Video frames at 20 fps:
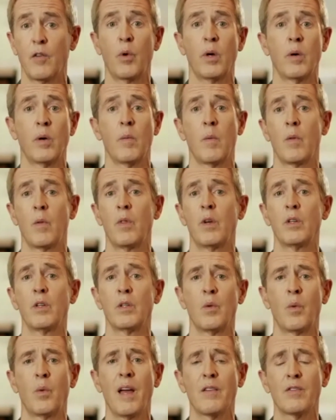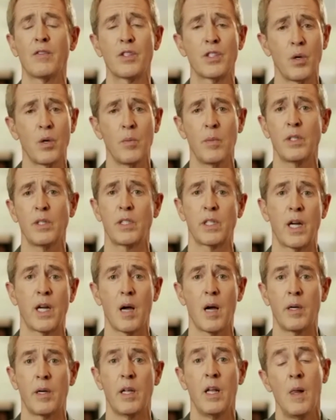We have so much in
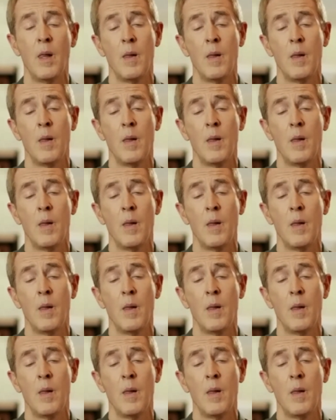common.